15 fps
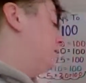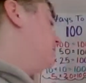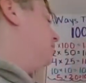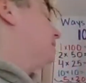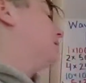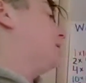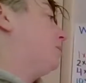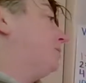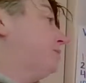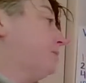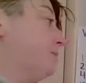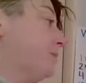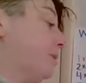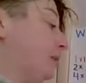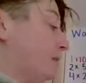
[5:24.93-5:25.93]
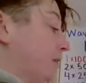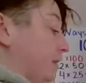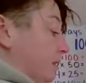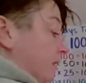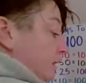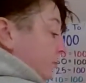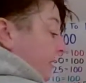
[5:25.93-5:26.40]
So
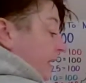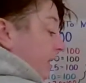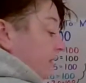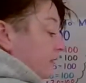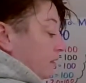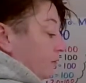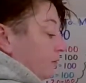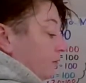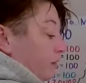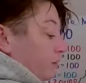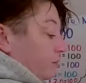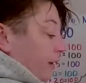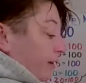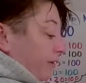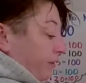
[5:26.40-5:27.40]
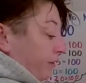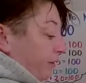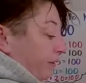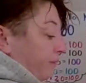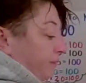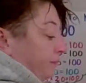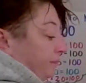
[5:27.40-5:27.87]
this is my answer, 1/12.
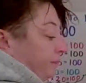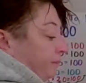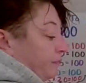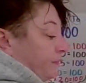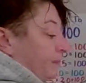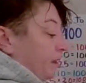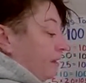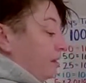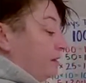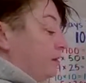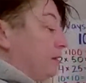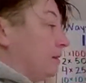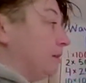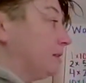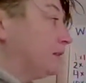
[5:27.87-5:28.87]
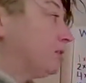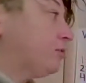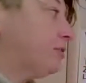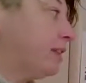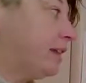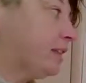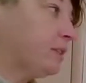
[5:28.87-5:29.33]
So
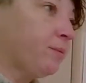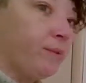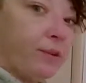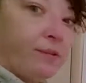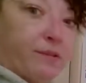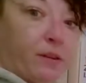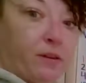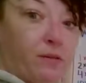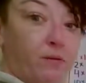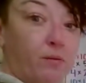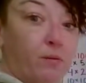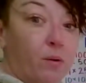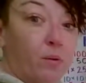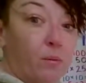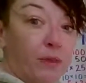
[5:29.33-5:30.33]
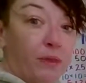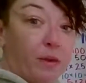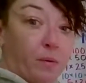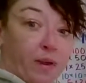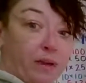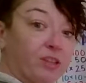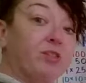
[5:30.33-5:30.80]
let's review what the
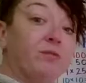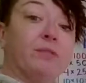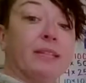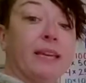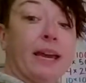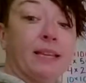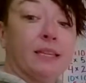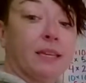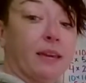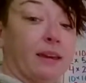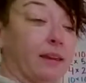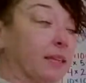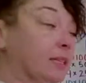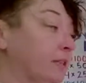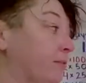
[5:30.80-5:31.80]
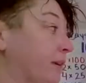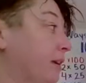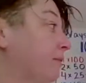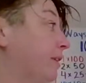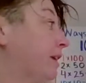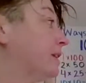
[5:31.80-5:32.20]
question was asking us so we can write a